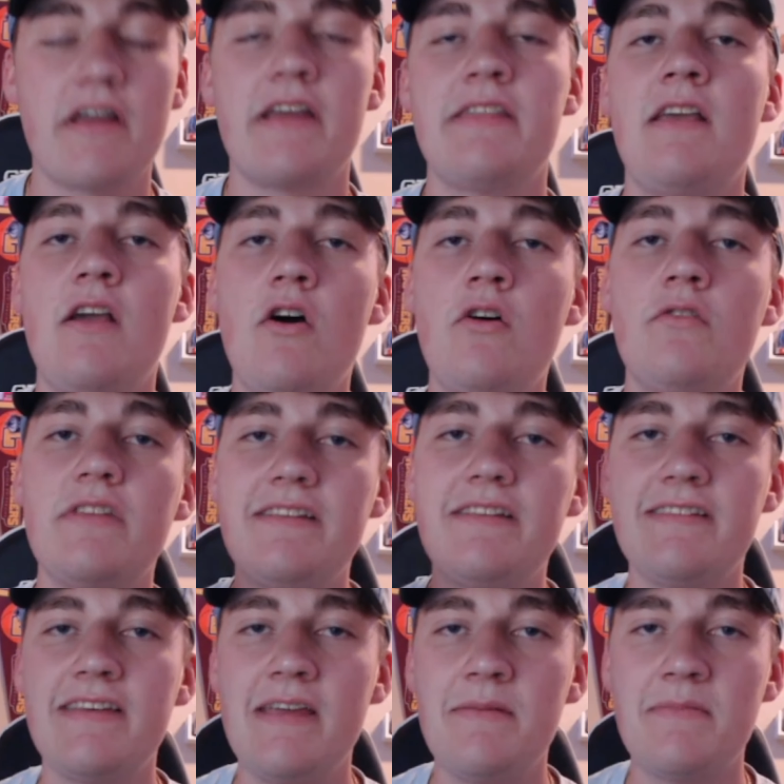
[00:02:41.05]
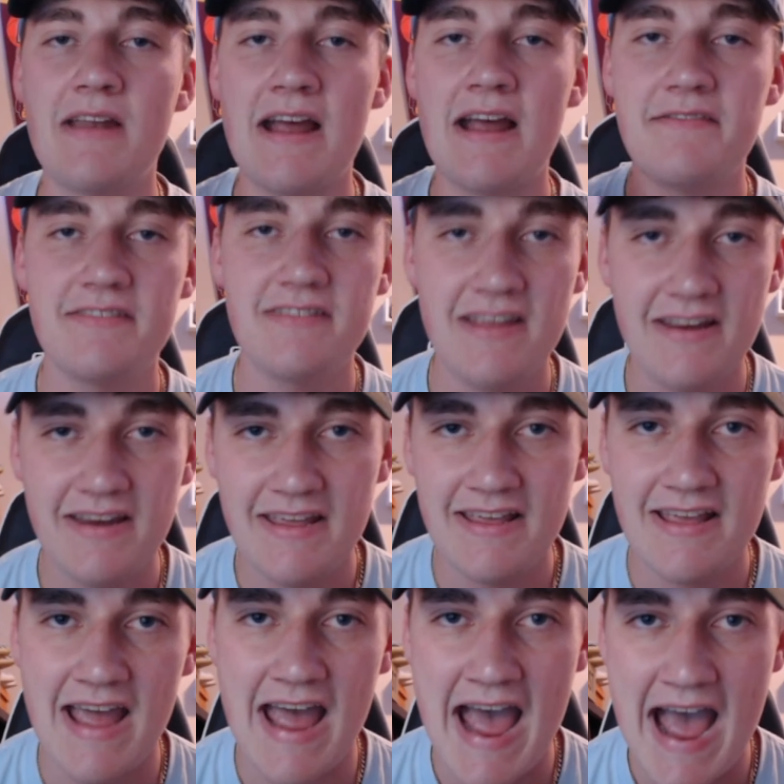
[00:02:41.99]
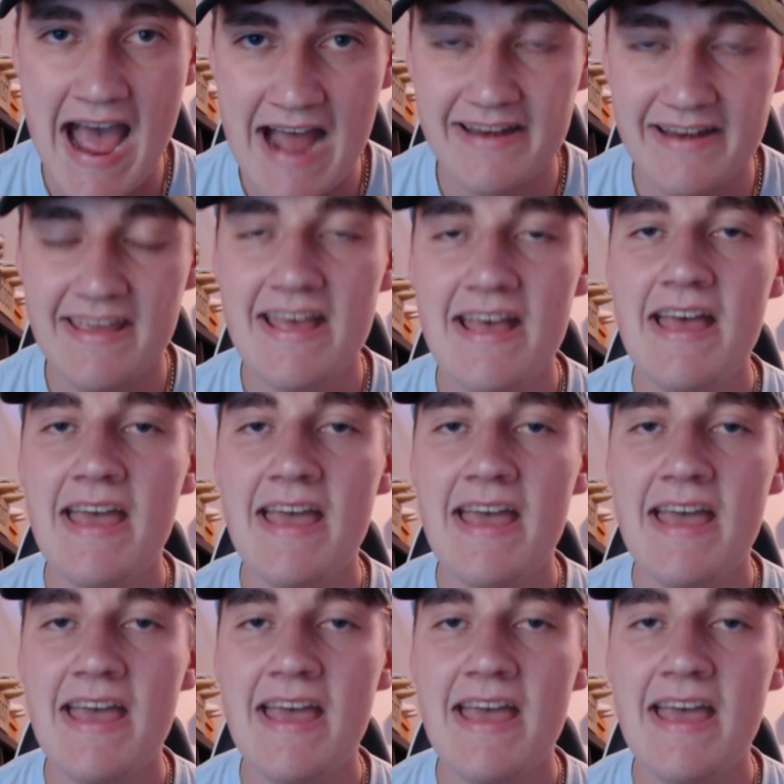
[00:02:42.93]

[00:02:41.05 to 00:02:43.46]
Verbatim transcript: And the only team that I've seen he had